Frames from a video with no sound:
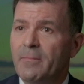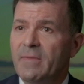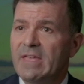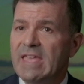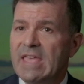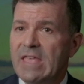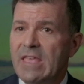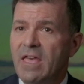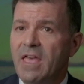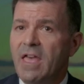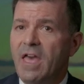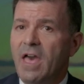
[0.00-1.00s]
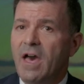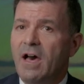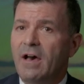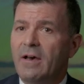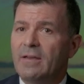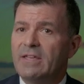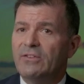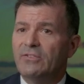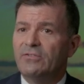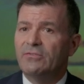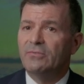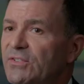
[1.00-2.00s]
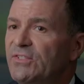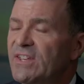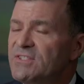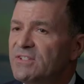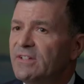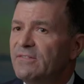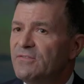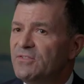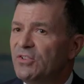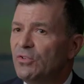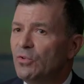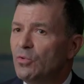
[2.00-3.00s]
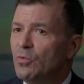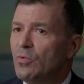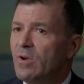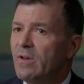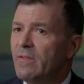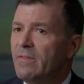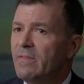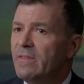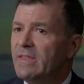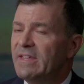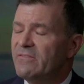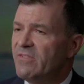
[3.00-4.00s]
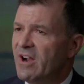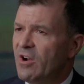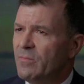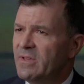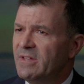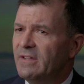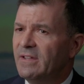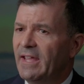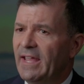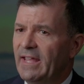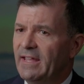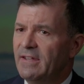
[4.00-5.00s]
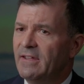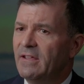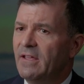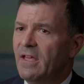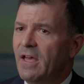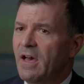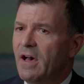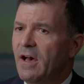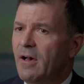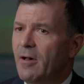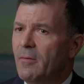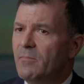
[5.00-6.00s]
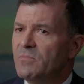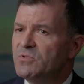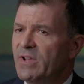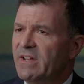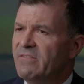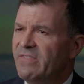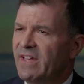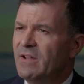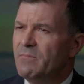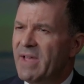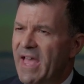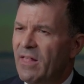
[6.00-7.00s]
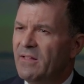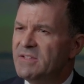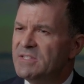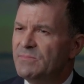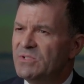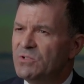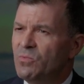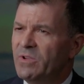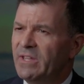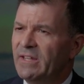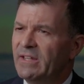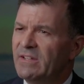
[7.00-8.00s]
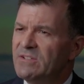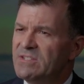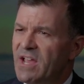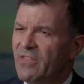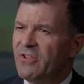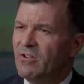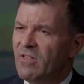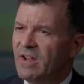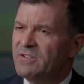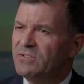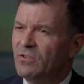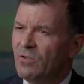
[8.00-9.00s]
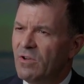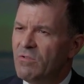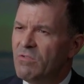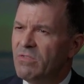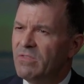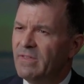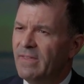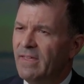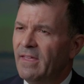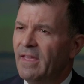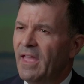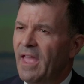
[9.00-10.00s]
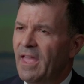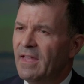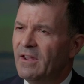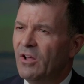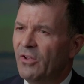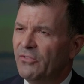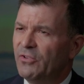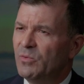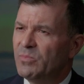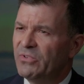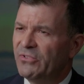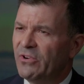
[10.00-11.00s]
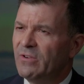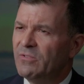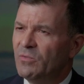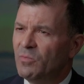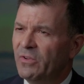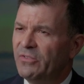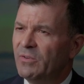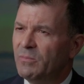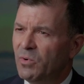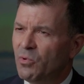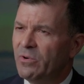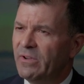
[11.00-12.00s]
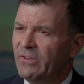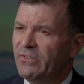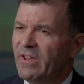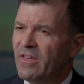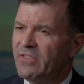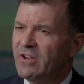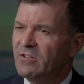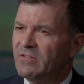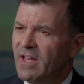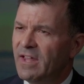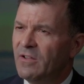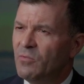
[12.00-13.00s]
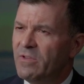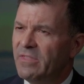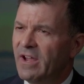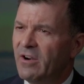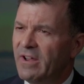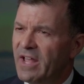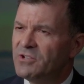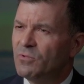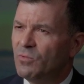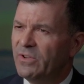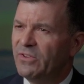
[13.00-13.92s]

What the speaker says: He is sensitive to the environment and trying to find a balance between South Carolina's growth and also preserving what's important in South Carolina with our natural